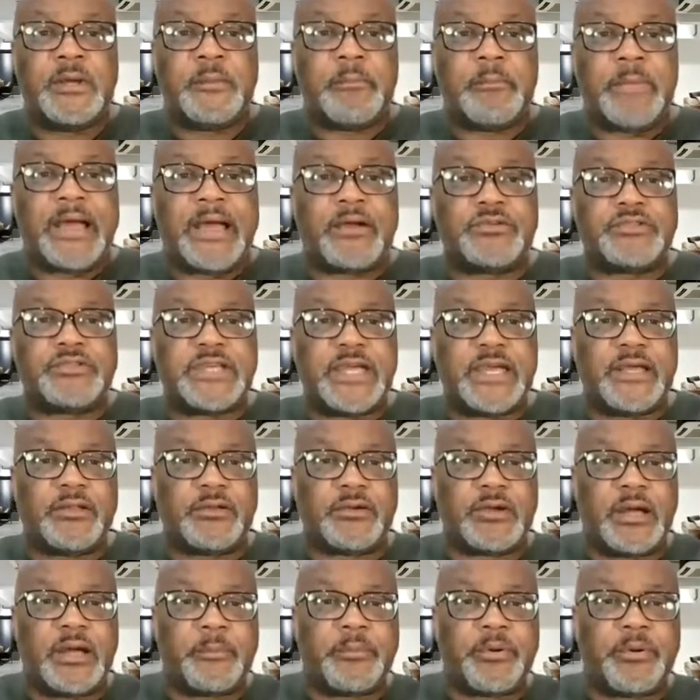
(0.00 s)
Michael
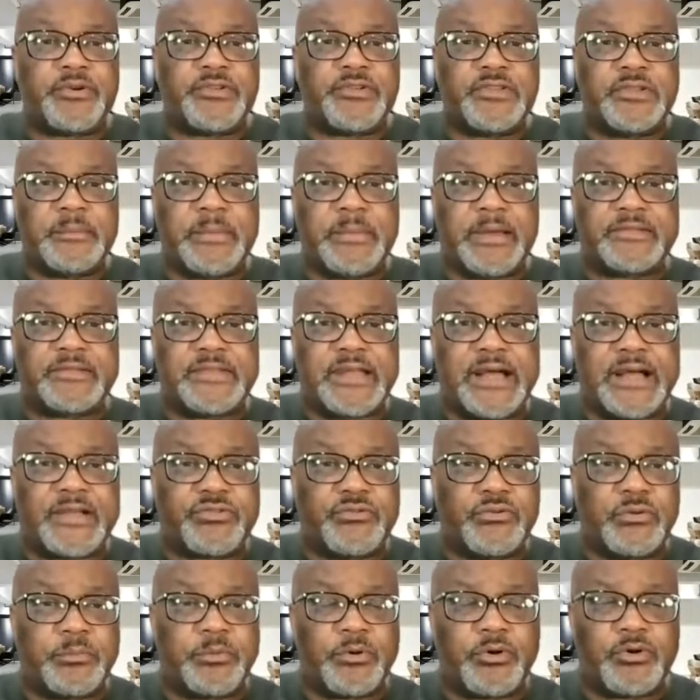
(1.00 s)
Taylor, I'm purchasing my stock
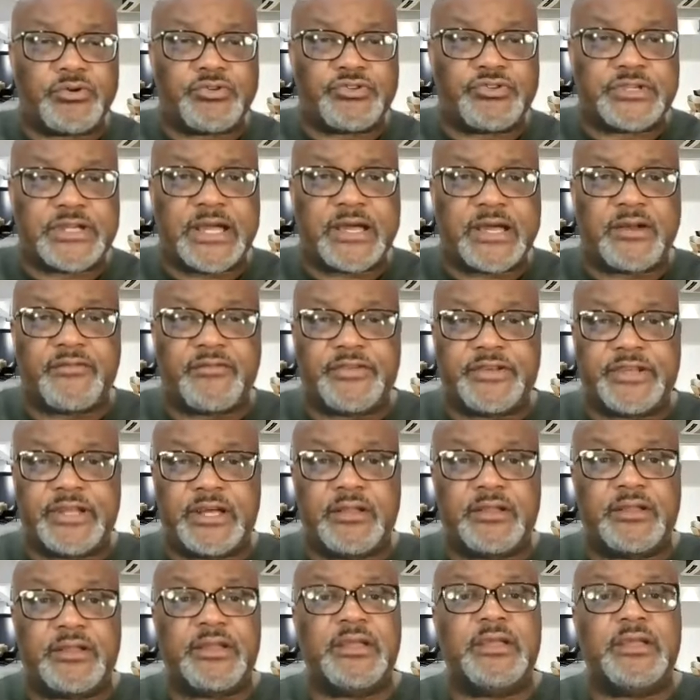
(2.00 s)
through a brokerage account on
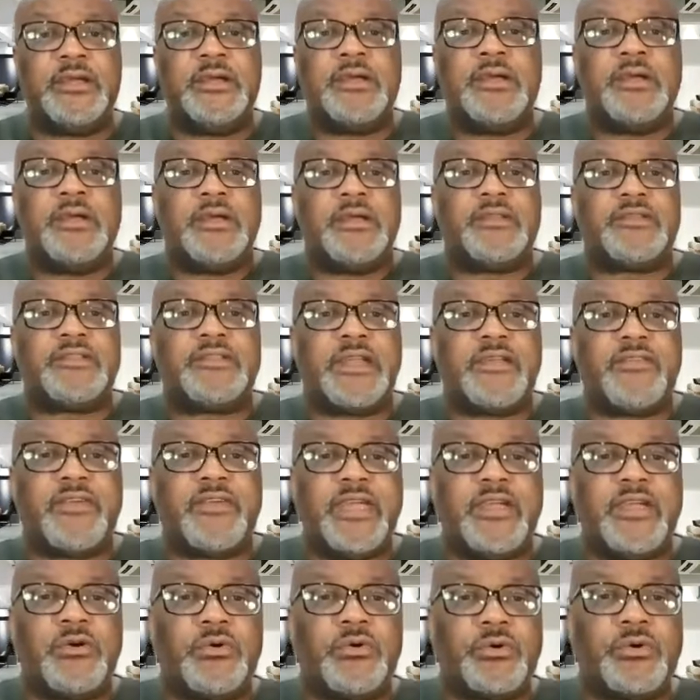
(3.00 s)
Fidelity instead of
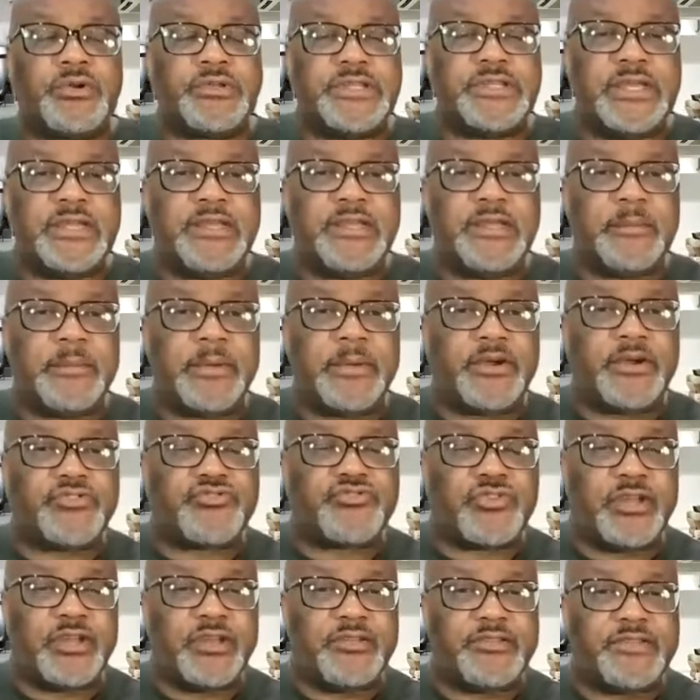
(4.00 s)
Acorn or TD
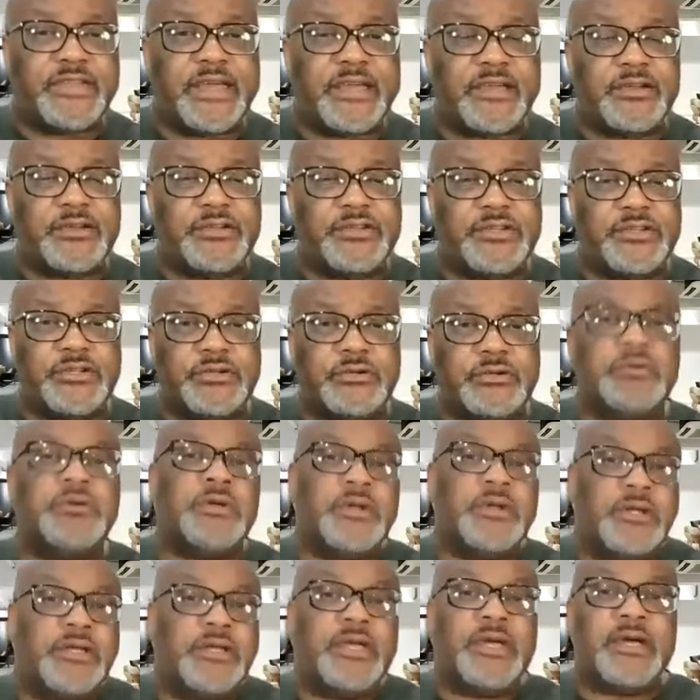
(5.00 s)
Ameritrade. Is that good to do?
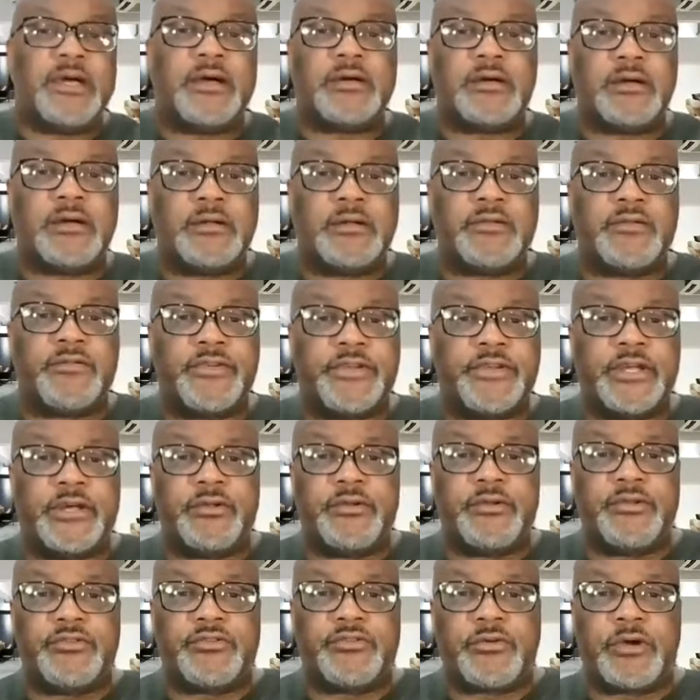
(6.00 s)
Yeah, uh,
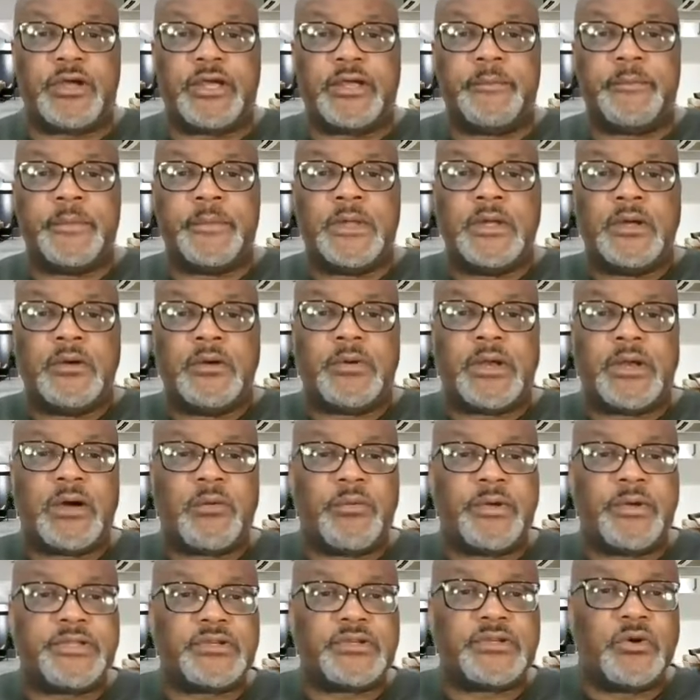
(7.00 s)
Fidelity's great. When I
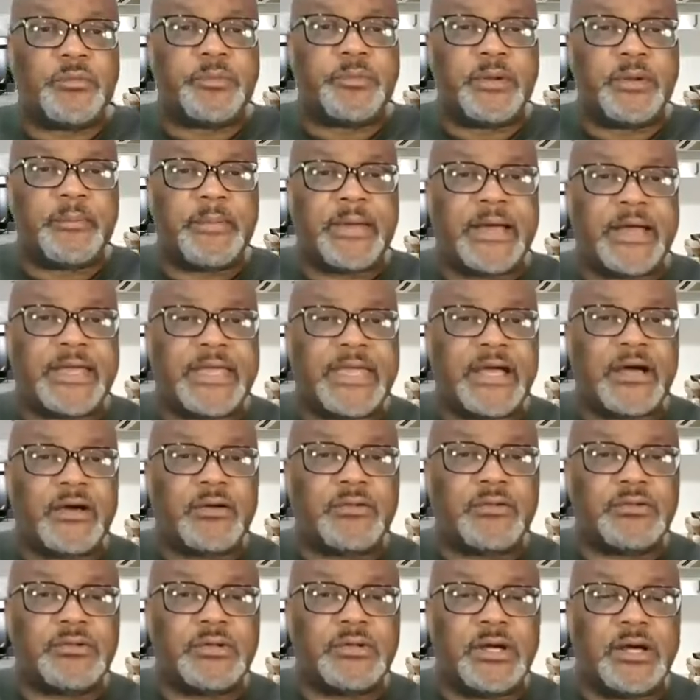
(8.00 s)
went to open up my
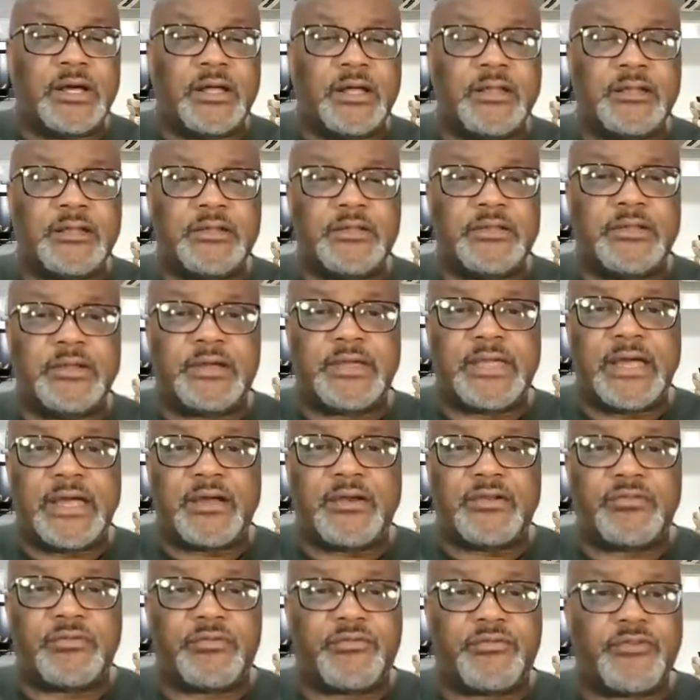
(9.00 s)
account, uh, the
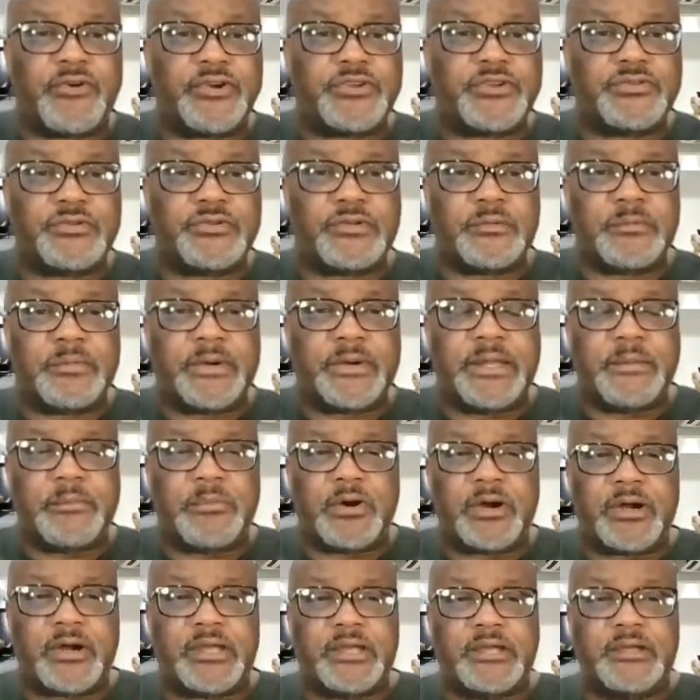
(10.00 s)
account is referred to as a money
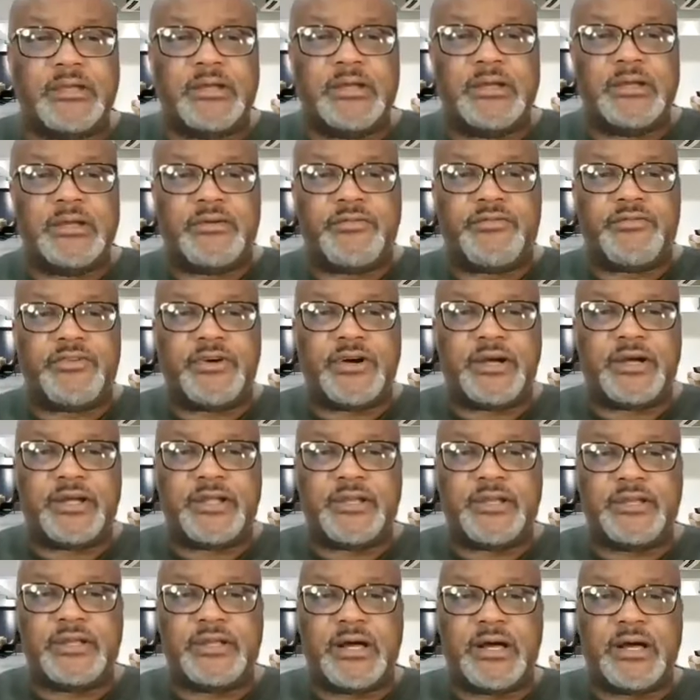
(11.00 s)
market
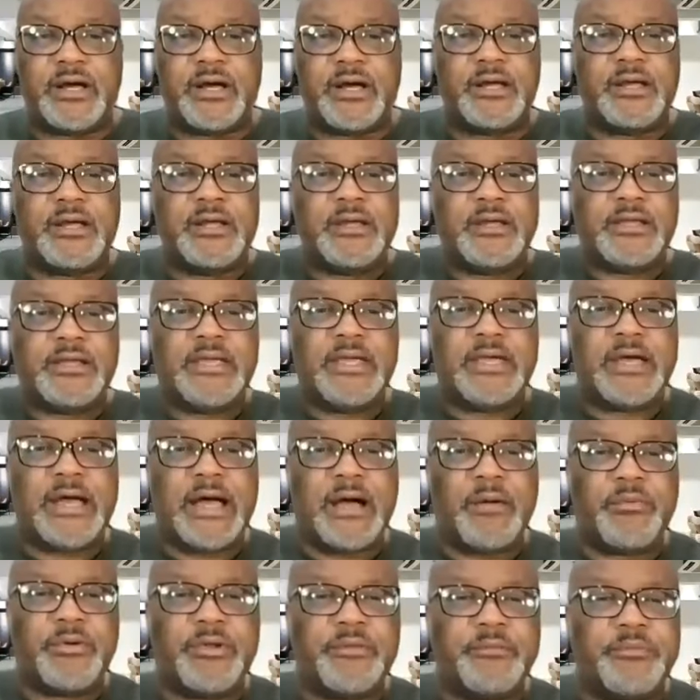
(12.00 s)
fund. Uh, yeah,
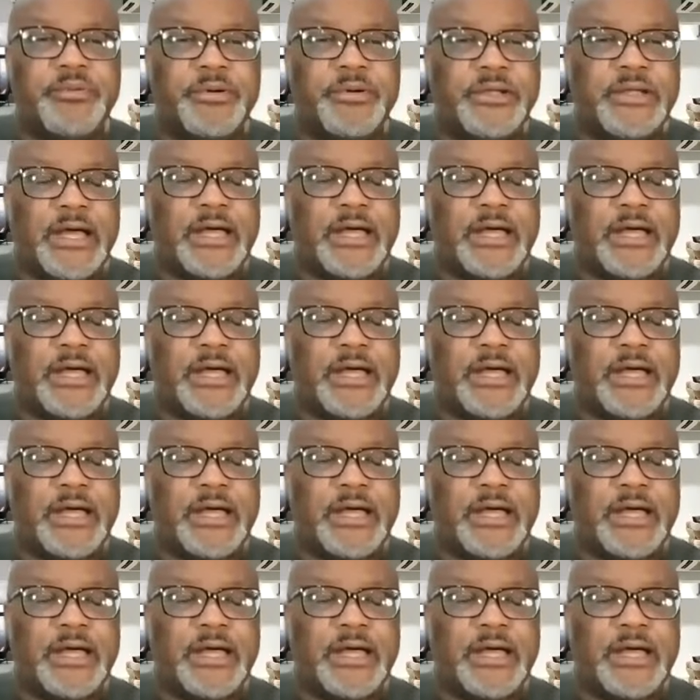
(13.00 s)
I wouldn't put.